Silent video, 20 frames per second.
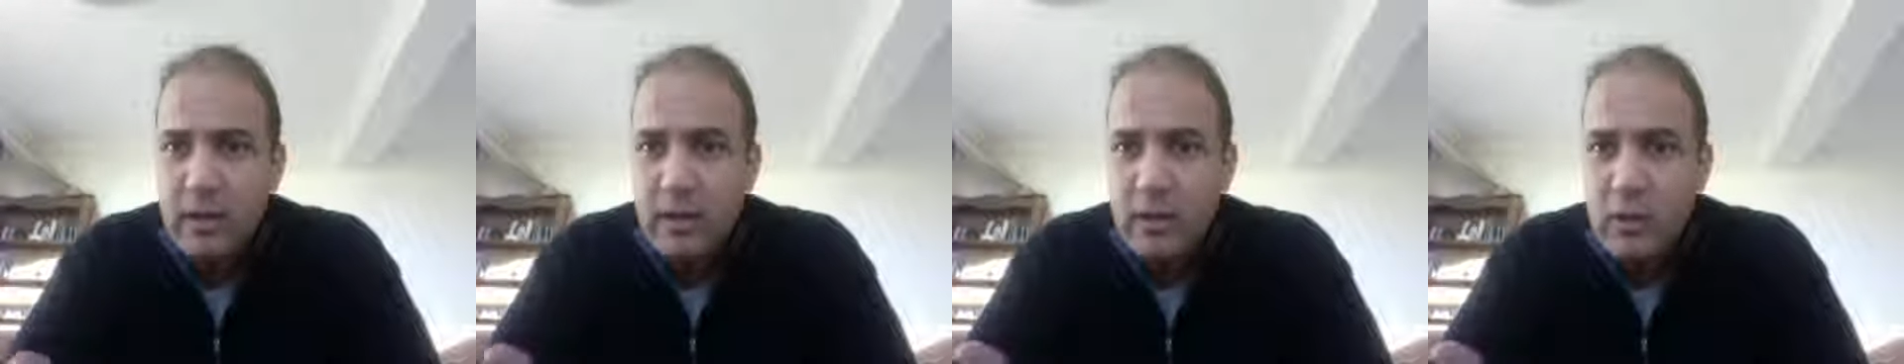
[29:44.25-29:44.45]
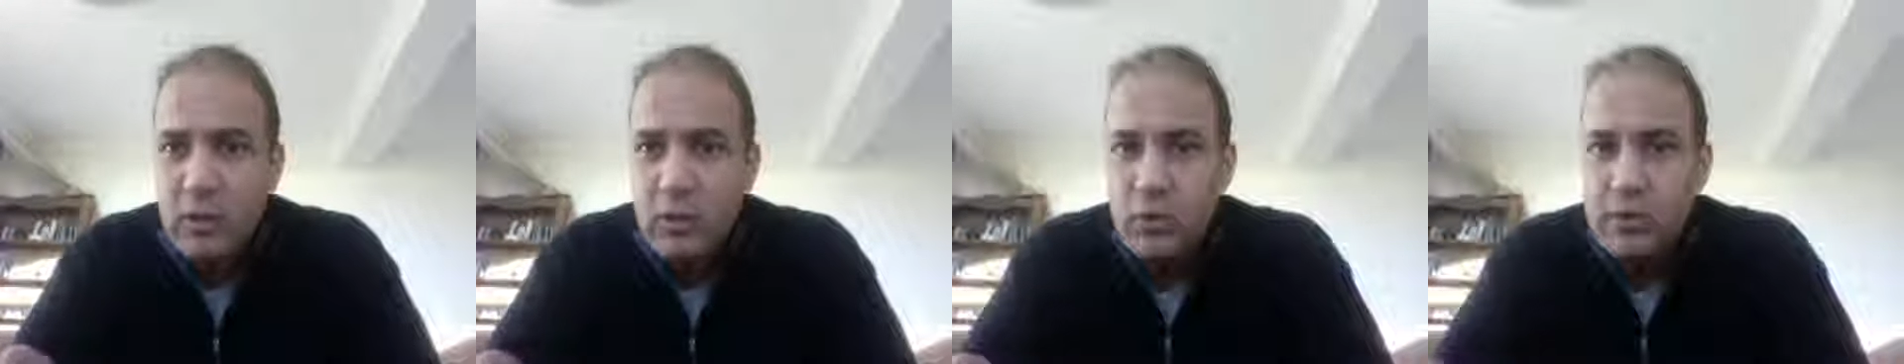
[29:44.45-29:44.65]

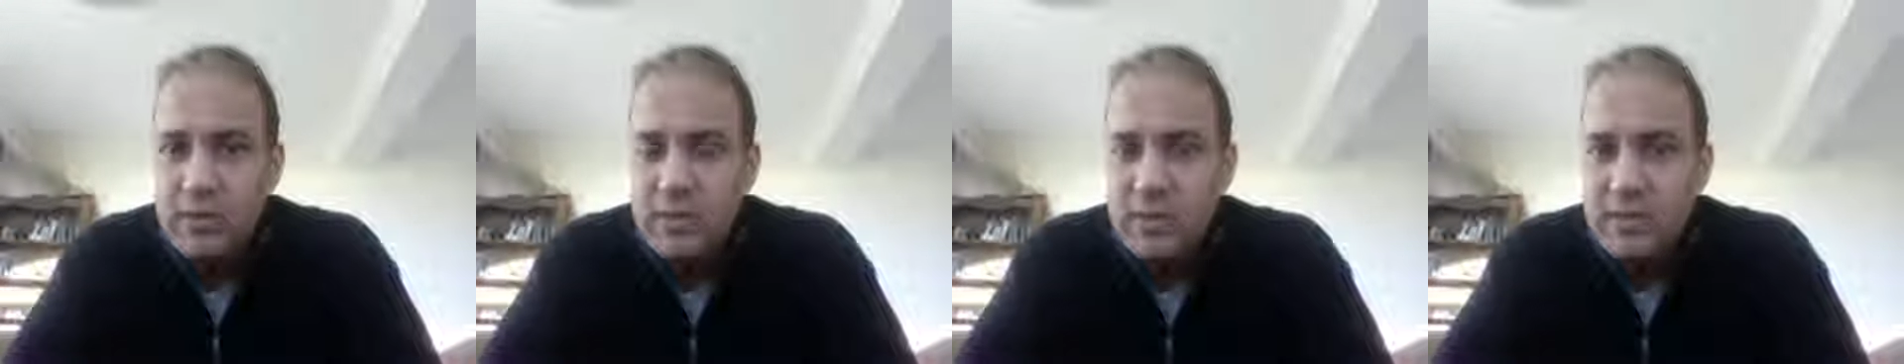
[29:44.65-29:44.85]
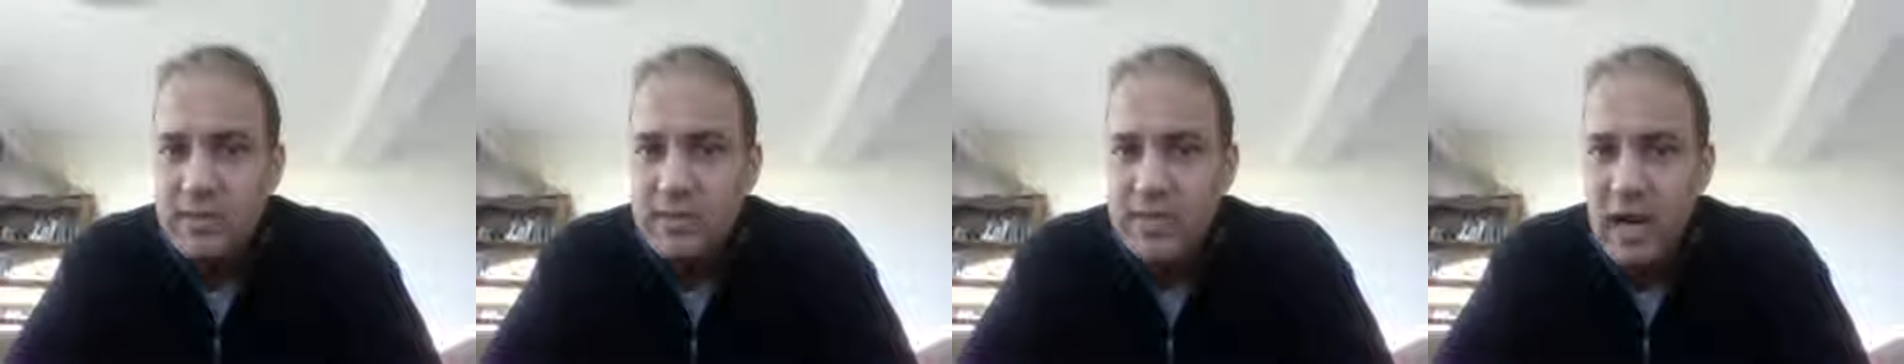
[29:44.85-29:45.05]
you know,
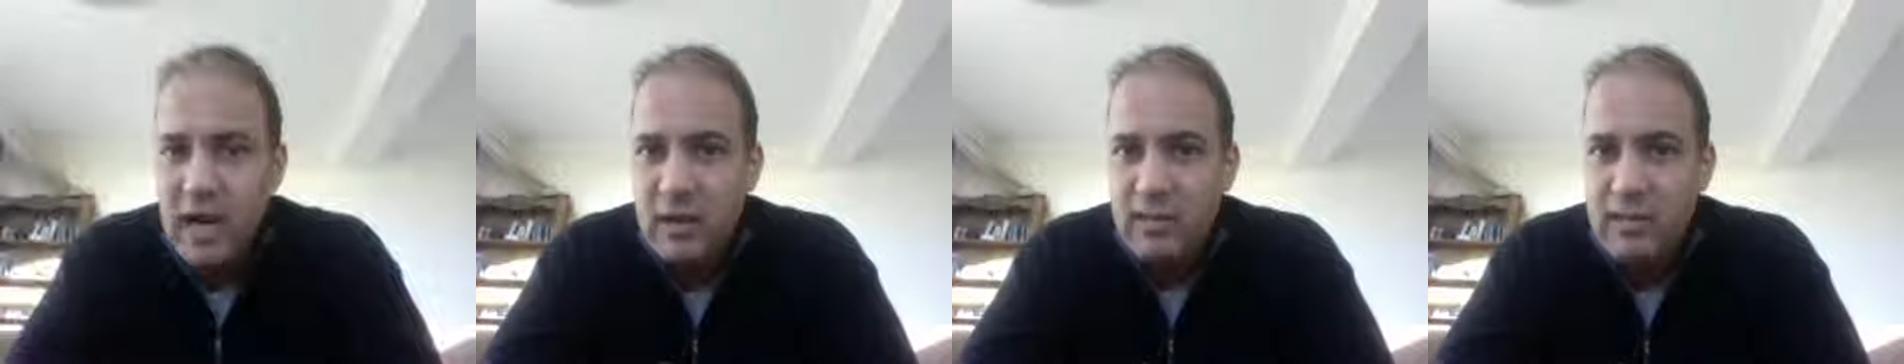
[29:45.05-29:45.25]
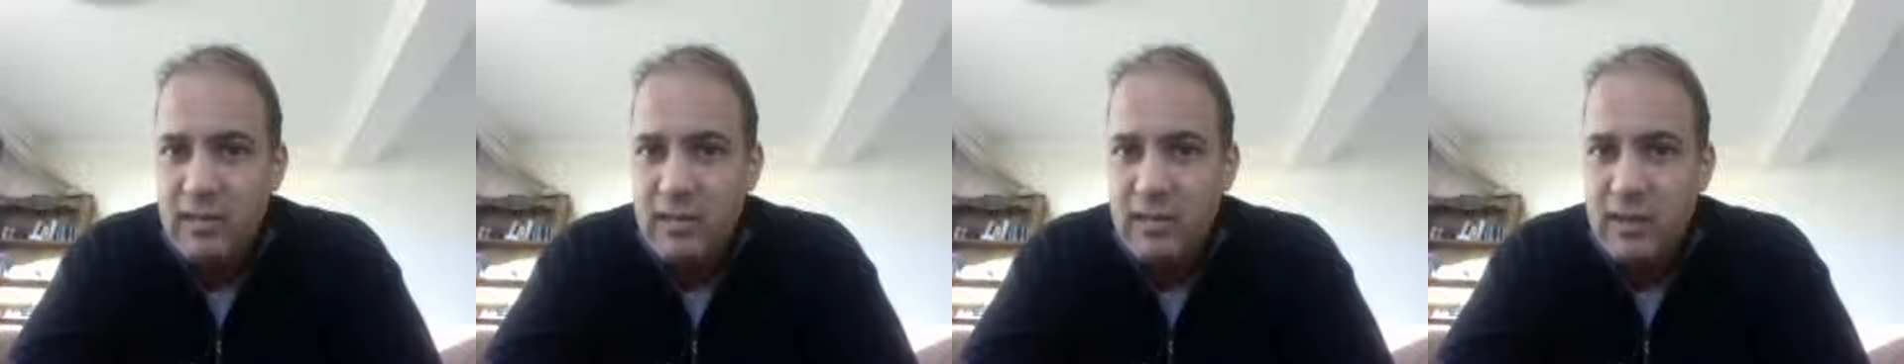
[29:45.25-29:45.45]

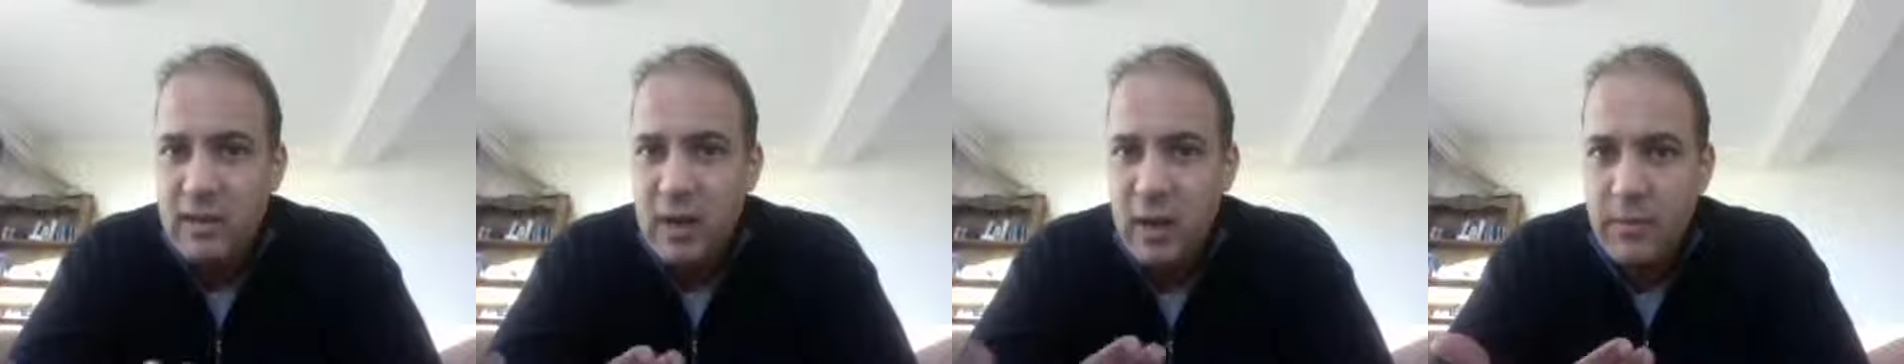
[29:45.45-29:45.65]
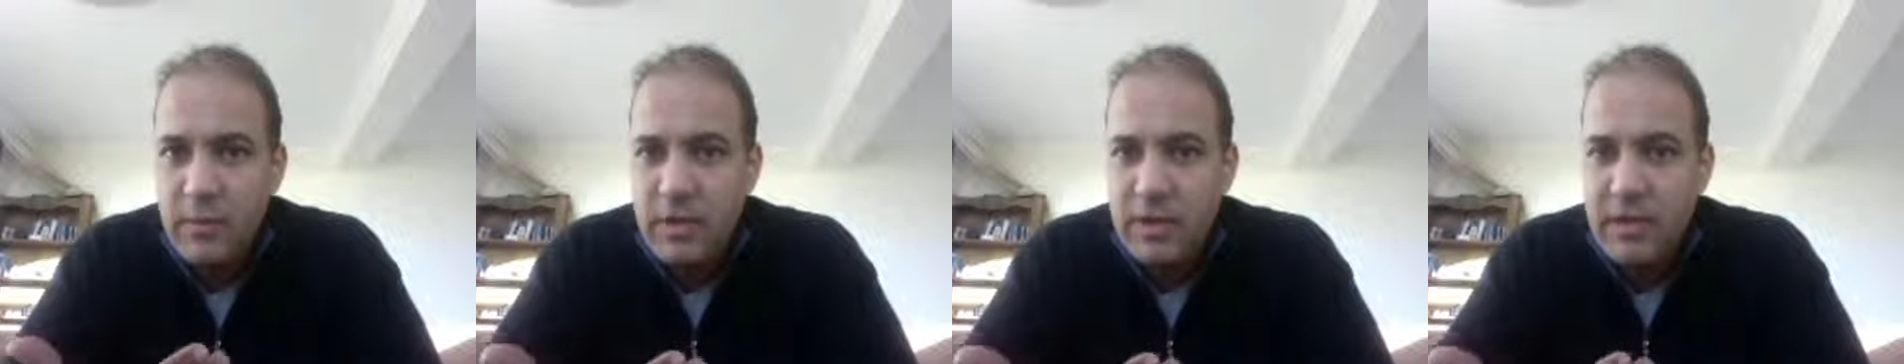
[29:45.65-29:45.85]
sometimes
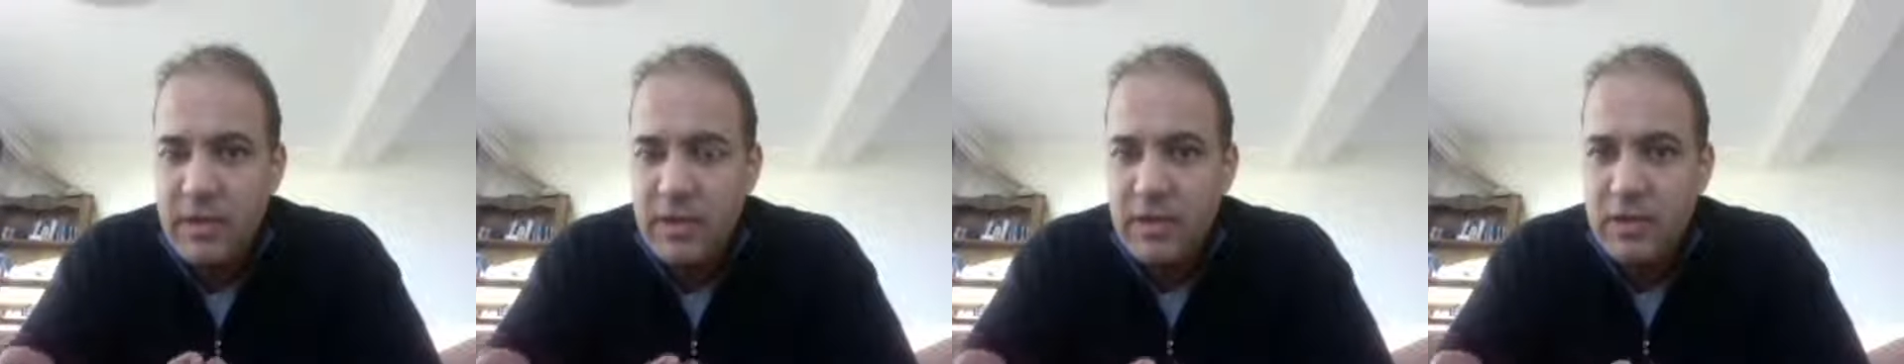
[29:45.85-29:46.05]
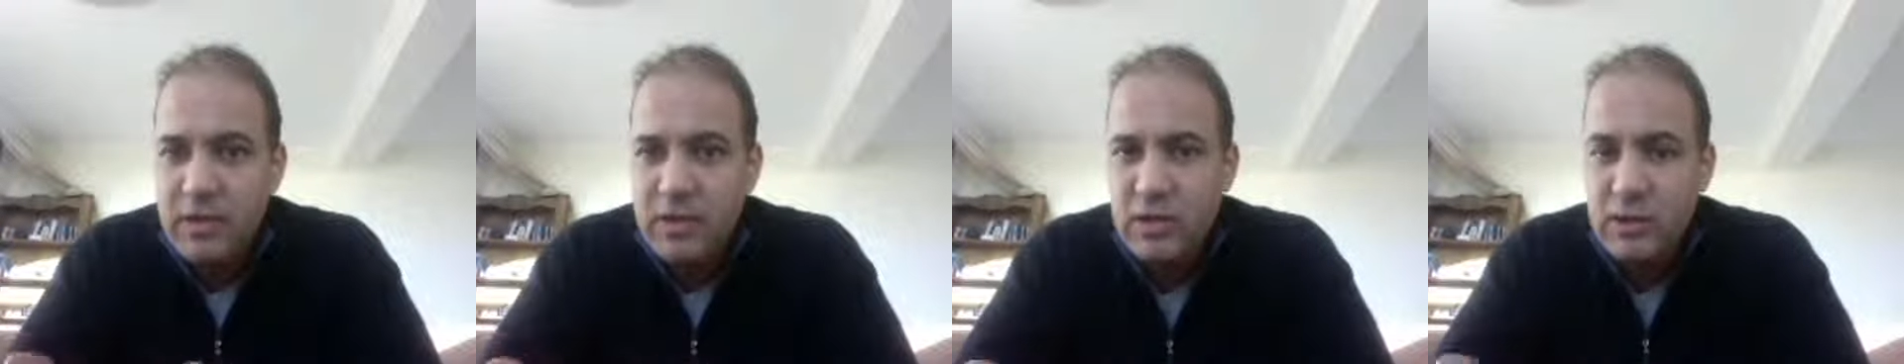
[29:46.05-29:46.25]

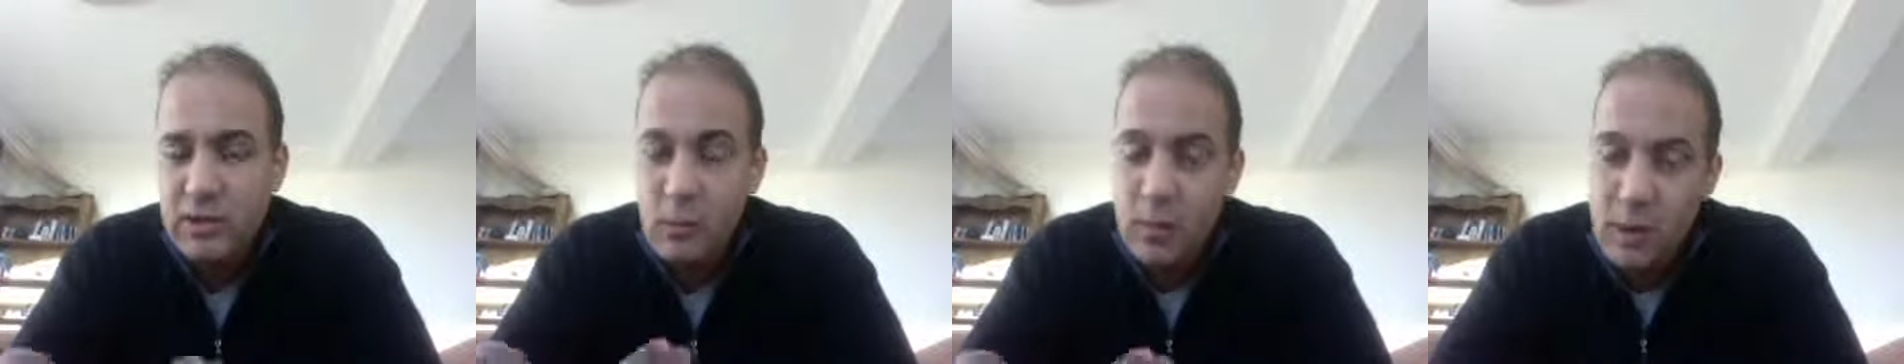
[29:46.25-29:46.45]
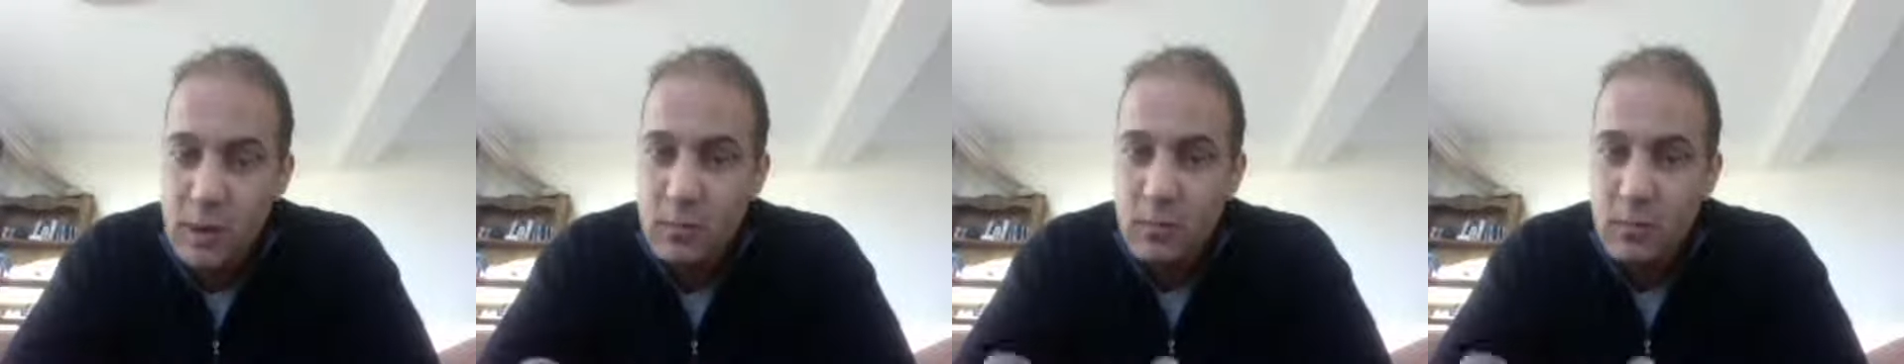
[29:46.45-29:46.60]
communication, well,